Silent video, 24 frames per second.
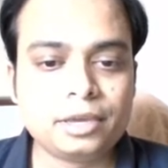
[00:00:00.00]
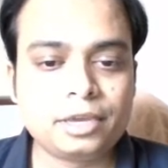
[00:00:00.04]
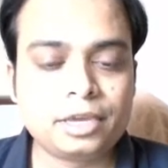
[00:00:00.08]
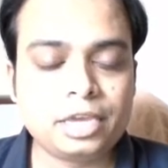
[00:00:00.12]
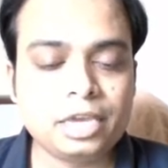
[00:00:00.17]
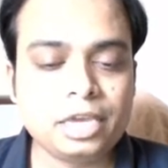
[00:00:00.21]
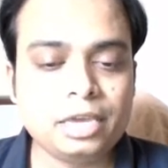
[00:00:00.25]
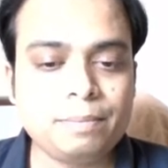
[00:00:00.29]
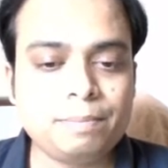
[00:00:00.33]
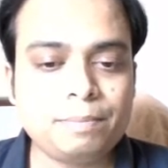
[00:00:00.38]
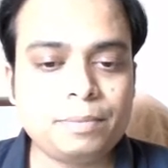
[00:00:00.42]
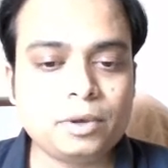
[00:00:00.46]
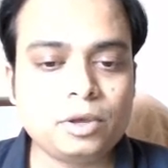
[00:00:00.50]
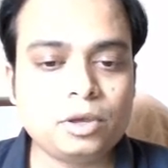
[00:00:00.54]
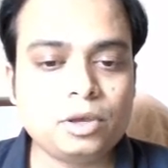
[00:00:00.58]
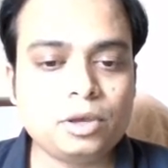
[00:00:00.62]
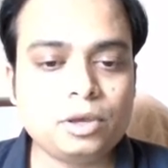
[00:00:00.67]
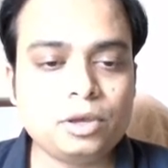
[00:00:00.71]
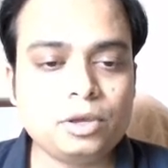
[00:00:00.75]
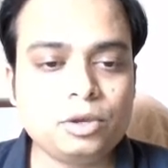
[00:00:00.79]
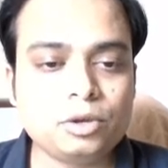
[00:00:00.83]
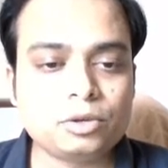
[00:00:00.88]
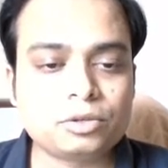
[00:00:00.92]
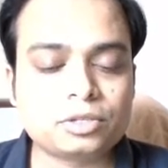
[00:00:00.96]
Keep
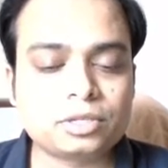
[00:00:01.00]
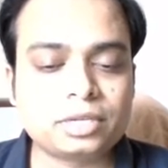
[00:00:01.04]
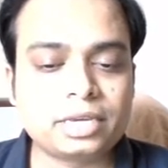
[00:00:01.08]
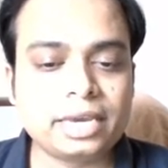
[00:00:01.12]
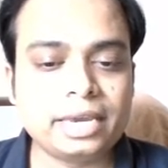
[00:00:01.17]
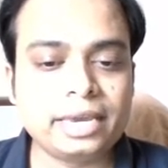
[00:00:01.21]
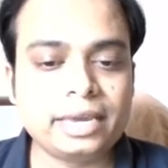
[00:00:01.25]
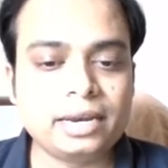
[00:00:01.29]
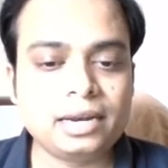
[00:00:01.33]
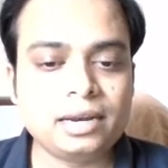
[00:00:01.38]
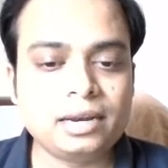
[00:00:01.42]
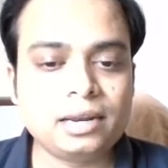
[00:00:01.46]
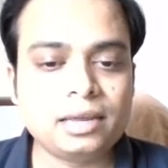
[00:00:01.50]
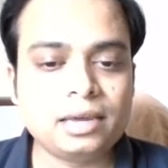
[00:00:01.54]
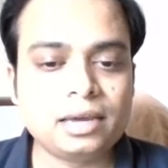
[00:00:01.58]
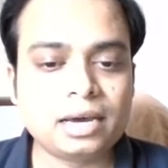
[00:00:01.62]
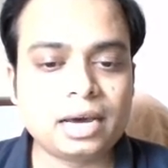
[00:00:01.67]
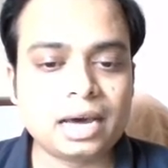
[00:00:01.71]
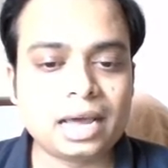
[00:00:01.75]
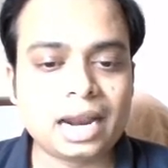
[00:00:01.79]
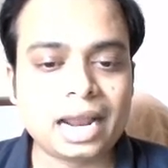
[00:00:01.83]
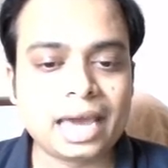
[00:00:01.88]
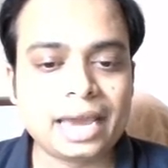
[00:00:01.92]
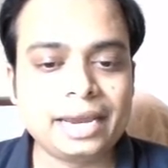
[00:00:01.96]
your scale
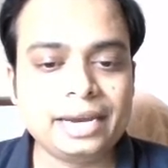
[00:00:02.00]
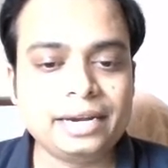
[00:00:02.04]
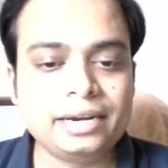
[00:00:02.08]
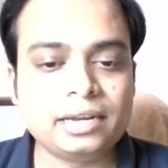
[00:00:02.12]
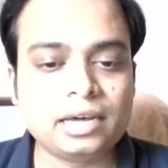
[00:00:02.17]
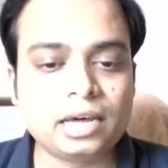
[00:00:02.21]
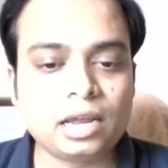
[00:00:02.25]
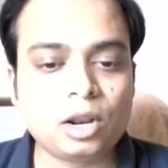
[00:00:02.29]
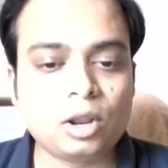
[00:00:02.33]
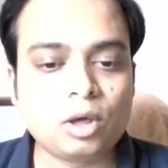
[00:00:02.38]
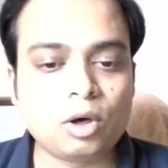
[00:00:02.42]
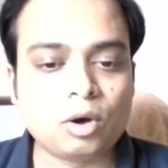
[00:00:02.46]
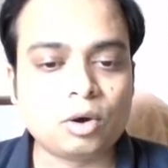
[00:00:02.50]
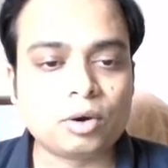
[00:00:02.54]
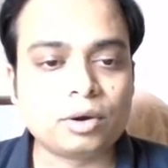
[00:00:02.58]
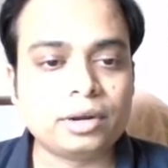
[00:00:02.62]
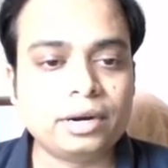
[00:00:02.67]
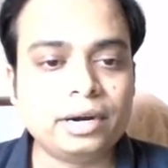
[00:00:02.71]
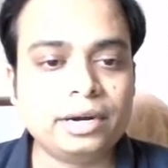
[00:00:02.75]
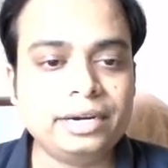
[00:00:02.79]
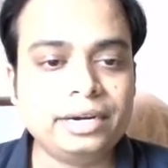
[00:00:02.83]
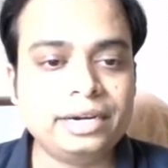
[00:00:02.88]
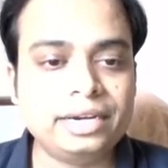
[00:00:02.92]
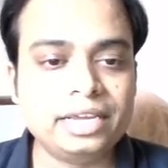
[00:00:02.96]
aligned along
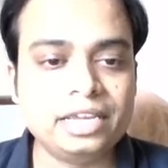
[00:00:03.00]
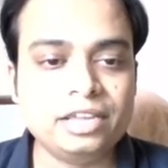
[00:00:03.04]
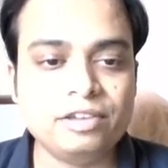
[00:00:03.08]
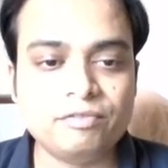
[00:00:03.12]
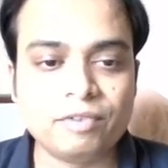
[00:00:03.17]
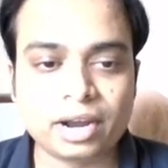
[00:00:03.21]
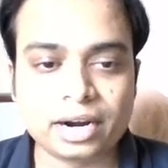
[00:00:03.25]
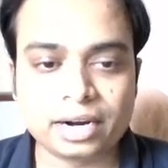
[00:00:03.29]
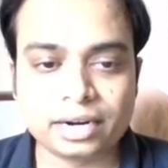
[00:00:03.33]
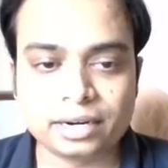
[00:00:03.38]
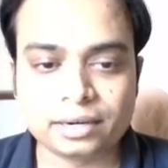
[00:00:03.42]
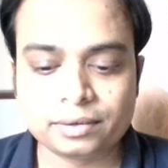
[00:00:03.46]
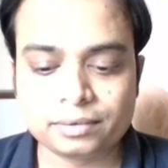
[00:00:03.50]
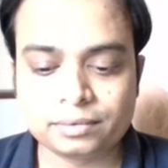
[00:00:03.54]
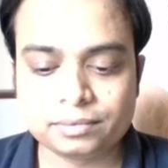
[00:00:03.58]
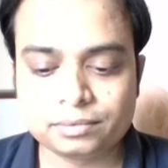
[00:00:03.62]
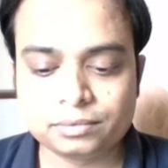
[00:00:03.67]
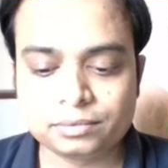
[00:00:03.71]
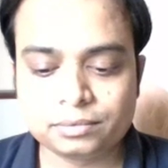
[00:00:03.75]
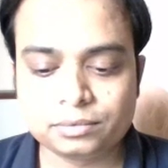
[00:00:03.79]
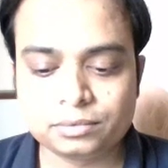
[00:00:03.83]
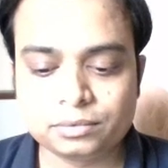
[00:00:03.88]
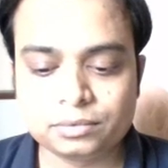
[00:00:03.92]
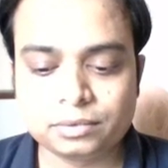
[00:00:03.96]
D one
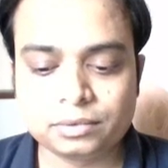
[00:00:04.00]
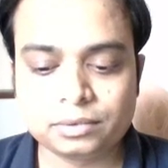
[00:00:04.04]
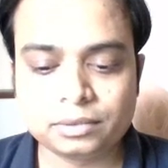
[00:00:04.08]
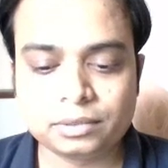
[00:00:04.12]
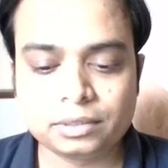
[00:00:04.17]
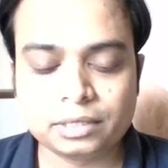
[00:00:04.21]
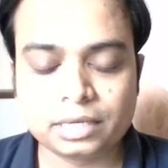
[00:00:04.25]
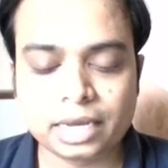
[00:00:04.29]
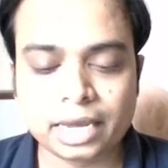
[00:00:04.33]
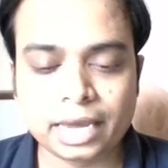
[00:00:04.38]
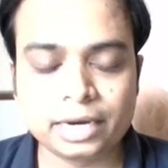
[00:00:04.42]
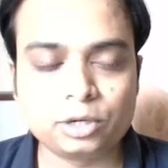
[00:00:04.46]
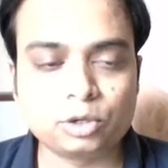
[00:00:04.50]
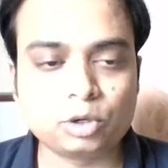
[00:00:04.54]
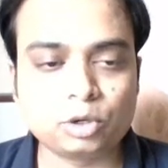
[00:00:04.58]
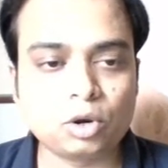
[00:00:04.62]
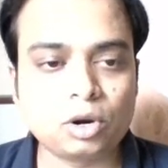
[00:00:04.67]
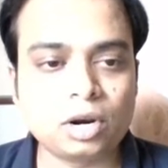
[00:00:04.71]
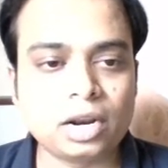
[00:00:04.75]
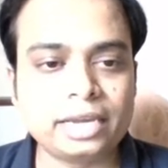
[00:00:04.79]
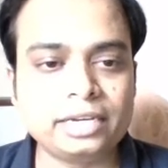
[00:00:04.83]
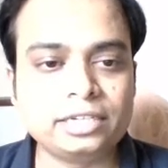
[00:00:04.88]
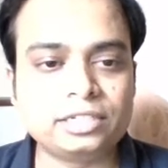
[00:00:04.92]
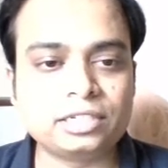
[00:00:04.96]
and
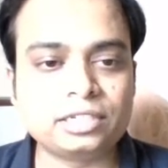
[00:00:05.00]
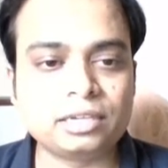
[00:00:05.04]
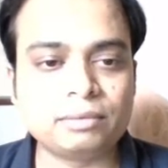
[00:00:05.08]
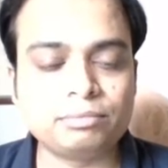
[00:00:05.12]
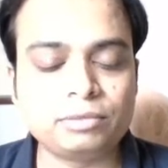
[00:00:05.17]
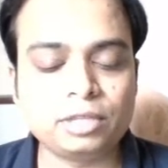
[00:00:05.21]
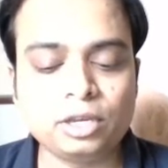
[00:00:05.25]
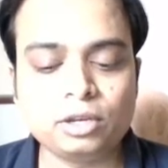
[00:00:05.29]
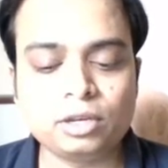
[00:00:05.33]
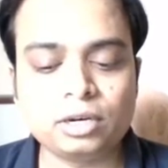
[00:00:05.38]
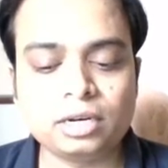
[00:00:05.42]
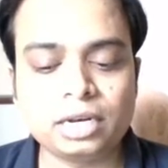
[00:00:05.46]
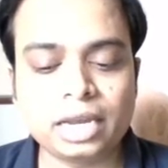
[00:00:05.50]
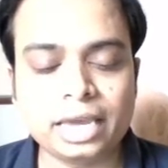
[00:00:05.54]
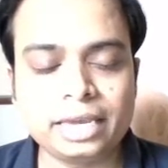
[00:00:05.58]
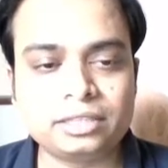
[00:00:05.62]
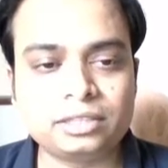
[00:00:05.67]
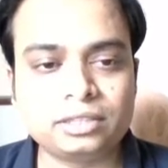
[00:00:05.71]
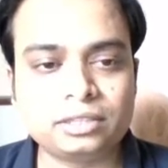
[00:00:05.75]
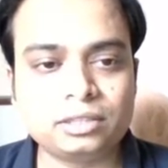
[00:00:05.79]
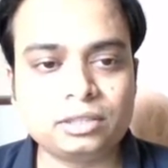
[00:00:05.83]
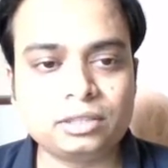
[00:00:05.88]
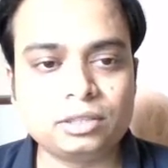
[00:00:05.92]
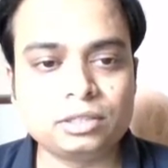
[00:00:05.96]
draw a line something like,
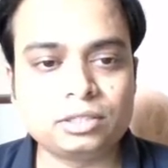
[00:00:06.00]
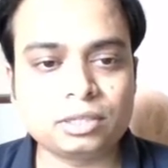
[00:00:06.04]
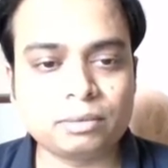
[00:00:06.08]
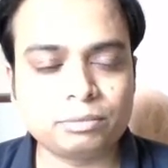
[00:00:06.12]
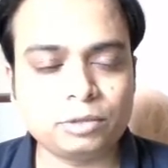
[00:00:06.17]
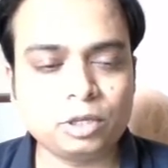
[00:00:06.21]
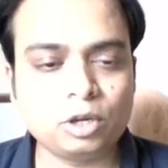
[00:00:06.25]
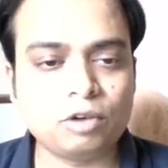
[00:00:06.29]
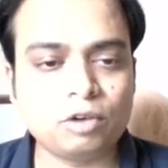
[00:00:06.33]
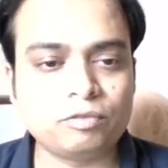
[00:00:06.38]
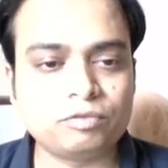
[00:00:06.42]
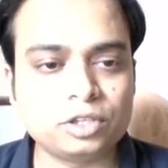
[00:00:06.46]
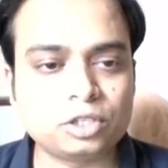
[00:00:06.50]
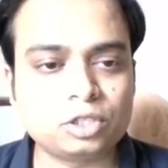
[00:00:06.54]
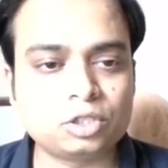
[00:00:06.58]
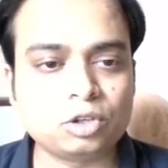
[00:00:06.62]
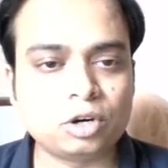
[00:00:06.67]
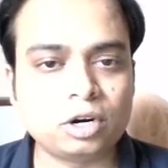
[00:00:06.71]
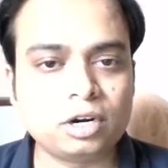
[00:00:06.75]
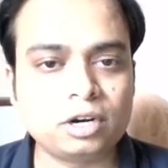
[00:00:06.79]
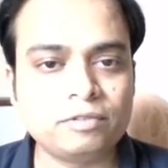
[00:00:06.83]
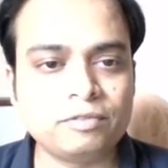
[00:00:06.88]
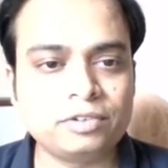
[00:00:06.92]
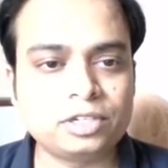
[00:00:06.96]
something of this
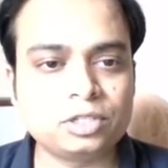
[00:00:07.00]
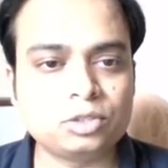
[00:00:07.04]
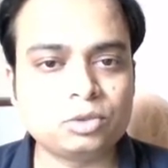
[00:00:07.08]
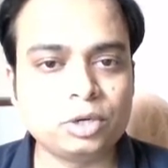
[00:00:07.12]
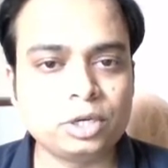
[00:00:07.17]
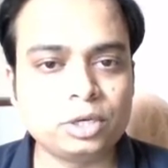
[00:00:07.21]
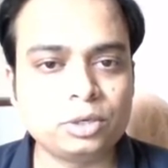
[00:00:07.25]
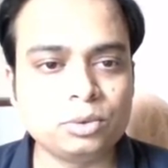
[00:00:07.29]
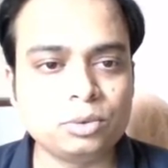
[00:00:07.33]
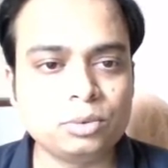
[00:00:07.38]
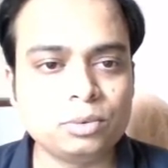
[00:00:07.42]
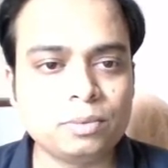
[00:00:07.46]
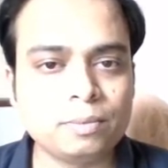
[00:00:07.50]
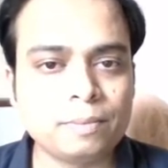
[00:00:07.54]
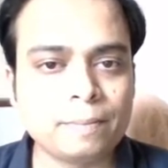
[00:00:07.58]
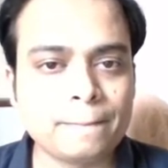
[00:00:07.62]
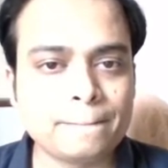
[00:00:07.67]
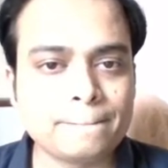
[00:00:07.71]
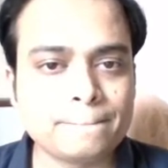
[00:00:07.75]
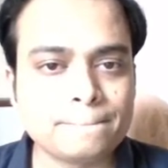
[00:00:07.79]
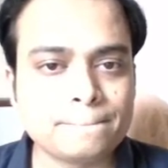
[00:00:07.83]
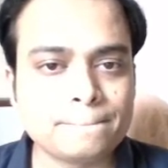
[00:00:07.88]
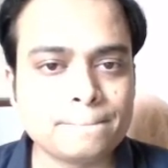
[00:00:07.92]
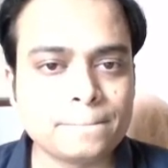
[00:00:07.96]
sort, which is going to,
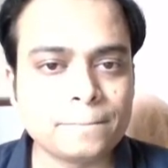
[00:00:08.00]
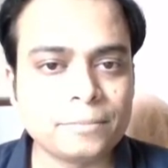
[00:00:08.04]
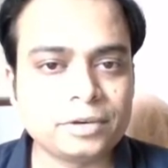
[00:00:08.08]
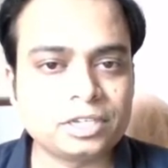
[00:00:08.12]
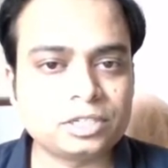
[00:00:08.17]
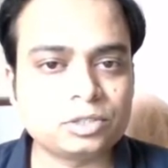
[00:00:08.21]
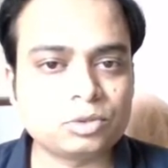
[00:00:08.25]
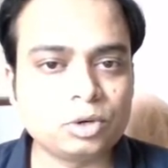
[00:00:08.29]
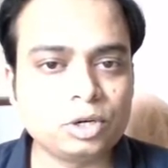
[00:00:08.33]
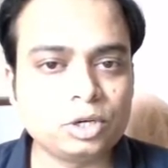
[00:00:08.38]
which is